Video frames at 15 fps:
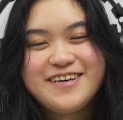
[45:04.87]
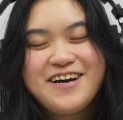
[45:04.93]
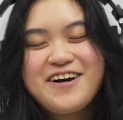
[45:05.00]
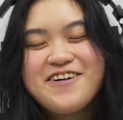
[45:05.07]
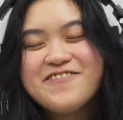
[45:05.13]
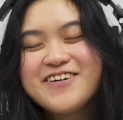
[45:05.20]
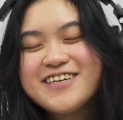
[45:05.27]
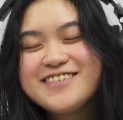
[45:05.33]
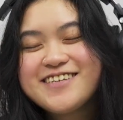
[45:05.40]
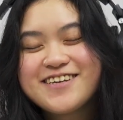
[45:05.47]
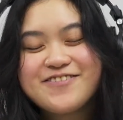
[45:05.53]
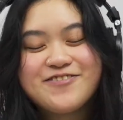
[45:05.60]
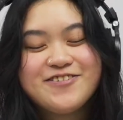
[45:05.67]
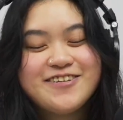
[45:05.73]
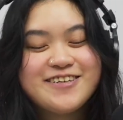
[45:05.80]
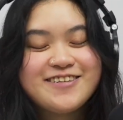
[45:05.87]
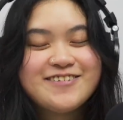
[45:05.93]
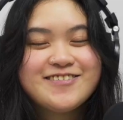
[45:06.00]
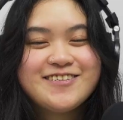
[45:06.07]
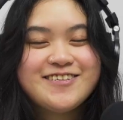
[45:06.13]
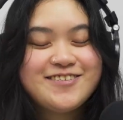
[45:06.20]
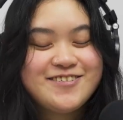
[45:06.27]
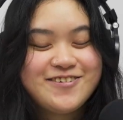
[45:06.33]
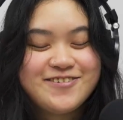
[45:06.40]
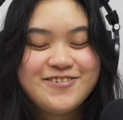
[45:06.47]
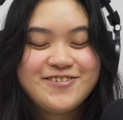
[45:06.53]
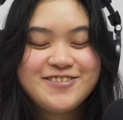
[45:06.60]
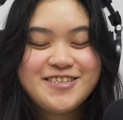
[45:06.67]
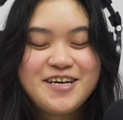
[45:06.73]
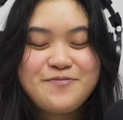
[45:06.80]
Amazing. We'll link those in the show
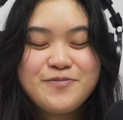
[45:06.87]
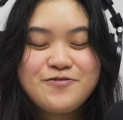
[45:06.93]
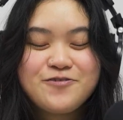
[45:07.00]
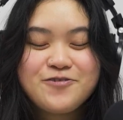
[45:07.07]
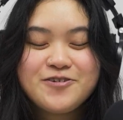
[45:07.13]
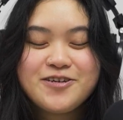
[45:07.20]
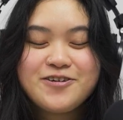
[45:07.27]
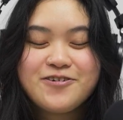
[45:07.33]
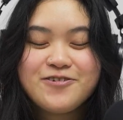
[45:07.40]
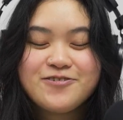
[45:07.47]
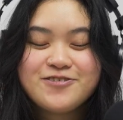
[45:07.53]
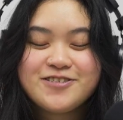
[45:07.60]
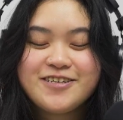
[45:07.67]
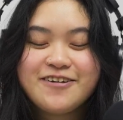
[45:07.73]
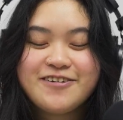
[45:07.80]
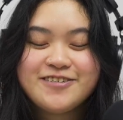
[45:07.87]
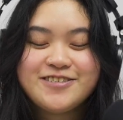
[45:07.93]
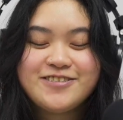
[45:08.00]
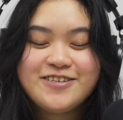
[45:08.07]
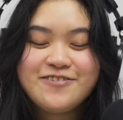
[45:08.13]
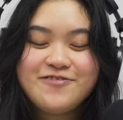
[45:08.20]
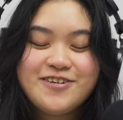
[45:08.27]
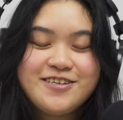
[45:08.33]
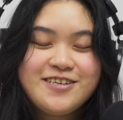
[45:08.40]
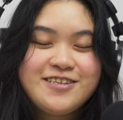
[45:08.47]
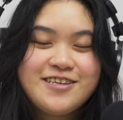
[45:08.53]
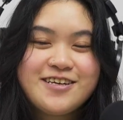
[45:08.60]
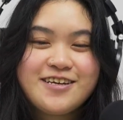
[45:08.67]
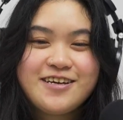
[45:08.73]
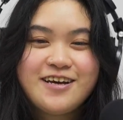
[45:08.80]
notes. And before you go, Sharon, do you have
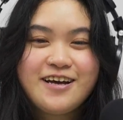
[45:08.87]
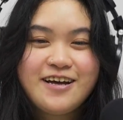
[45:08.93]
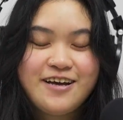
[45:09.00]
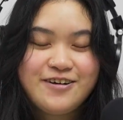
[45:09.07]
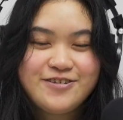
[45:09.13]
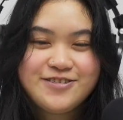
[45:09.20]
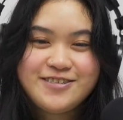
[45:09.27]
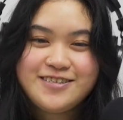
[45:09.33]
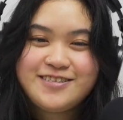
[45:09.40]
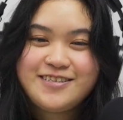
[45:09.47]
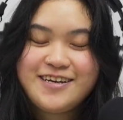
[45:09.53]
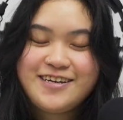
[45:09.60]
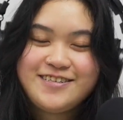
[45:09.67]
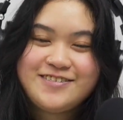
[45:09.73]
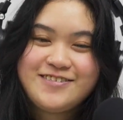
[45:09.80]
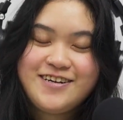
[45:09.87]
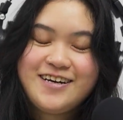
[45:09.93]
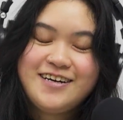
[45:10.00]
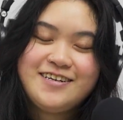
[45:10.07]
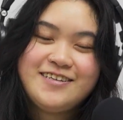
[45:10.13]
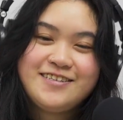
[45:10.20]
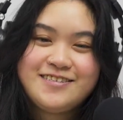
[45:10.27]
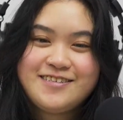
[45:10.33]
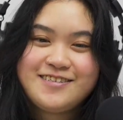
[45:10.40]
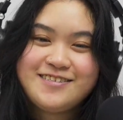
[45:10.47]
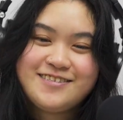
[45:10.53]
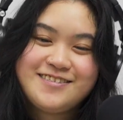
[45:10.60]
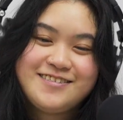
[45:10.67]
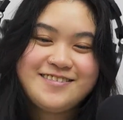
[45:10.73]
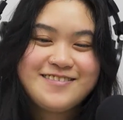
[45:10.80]
anything else to say to our
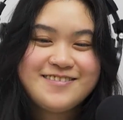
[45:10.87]
listeners?